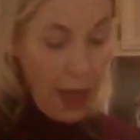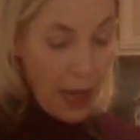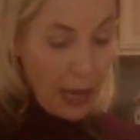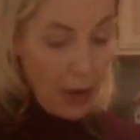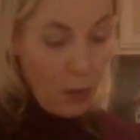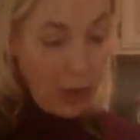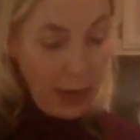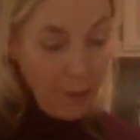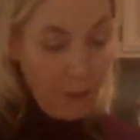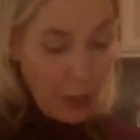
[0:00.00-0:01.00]
And what
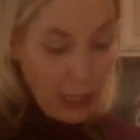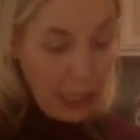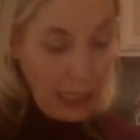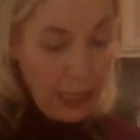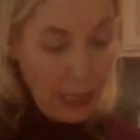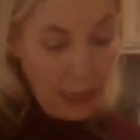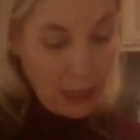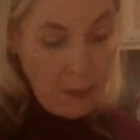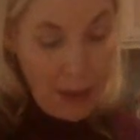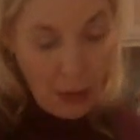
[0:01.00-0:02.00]
I'm putting in
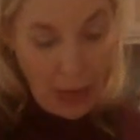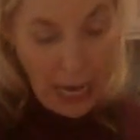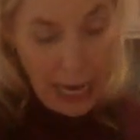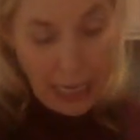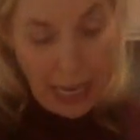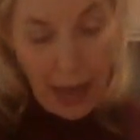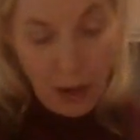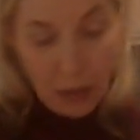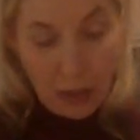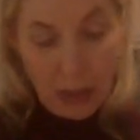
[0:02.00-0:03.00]
is about 8
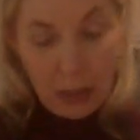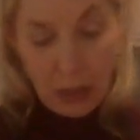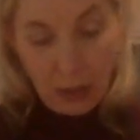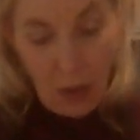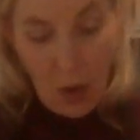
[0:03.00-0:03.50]
ounces